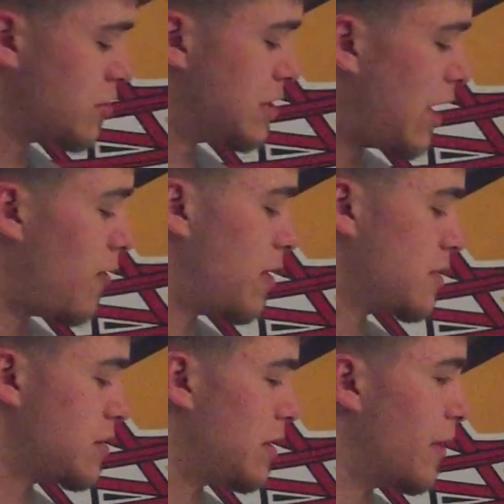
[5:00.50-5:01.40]
use that one
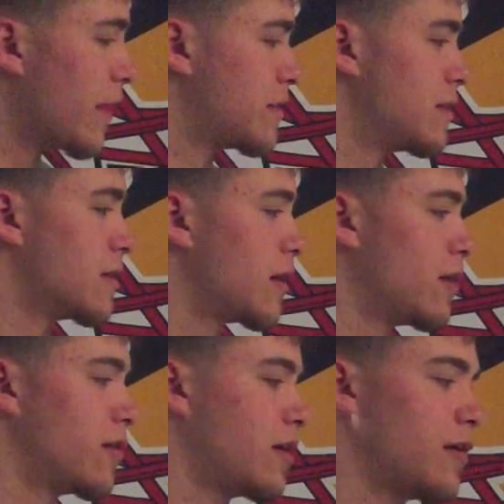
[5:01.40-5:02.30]
as a direct
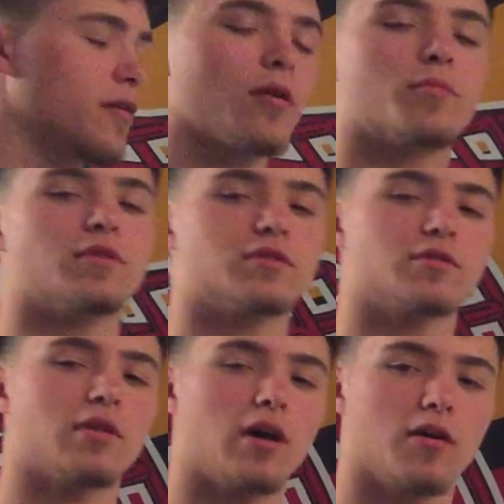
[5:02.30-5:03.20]
indicator on how
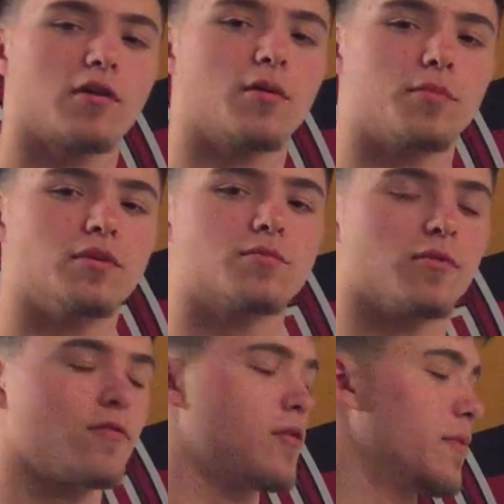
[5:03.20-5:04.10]
a company's
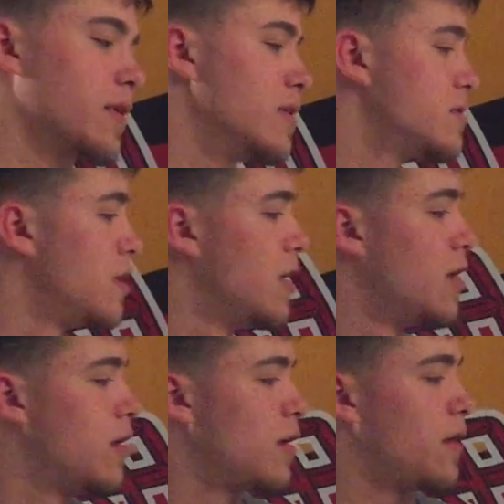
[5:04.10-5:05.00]
performing, guys.
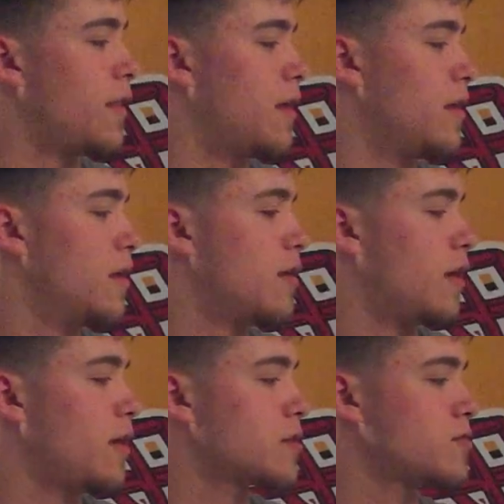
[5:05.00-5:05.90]
And then
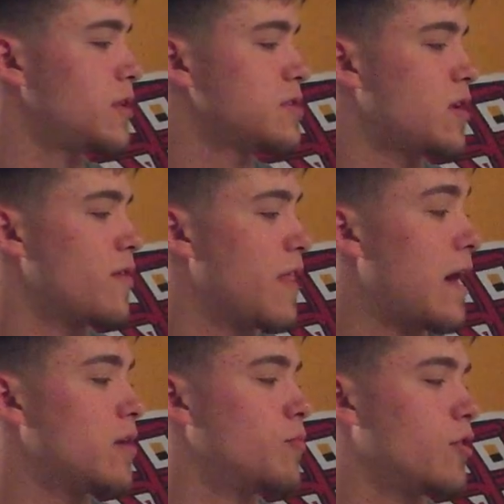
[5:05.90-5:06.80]
the next one that's not
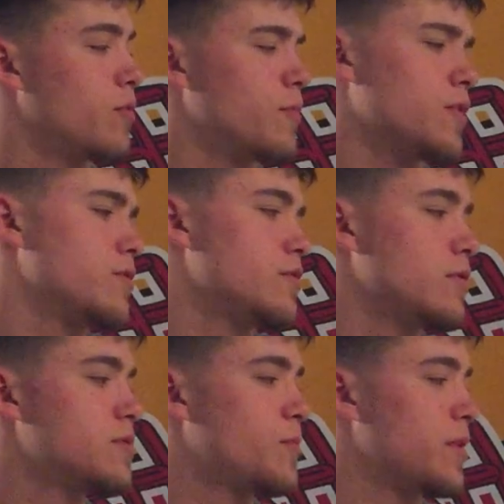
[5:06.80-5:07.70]
that important, but
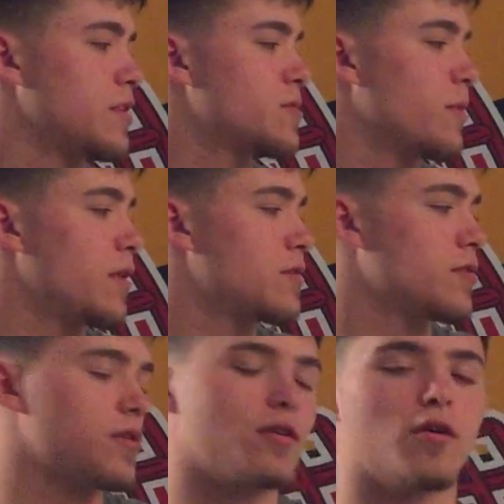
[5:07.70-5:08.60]
it's pretty
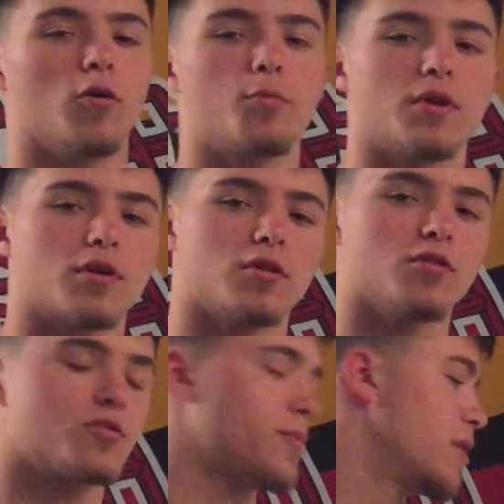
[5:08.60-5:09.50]
explanatory, open and
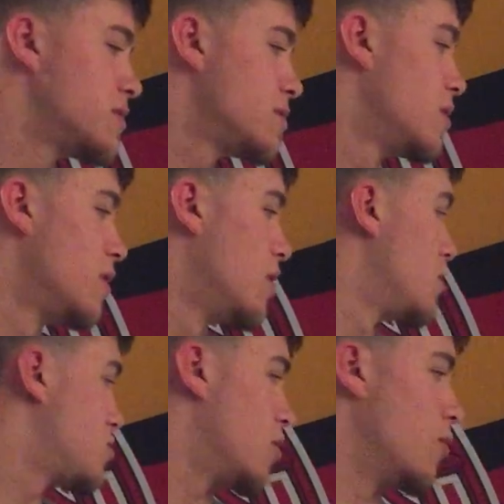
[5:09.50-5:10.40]
close price.
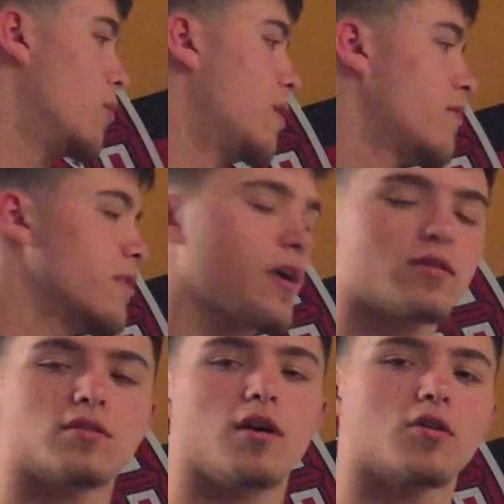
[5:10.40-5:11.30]
So whatever
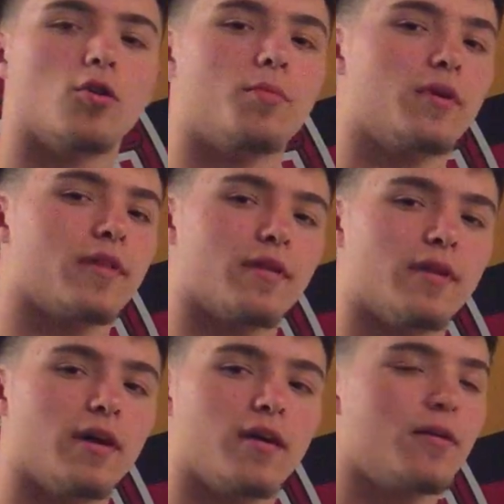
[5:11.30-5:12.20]
that stock opened on the
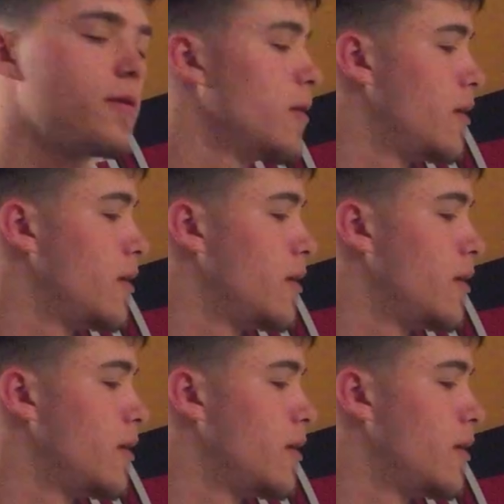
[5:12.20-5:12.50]
day,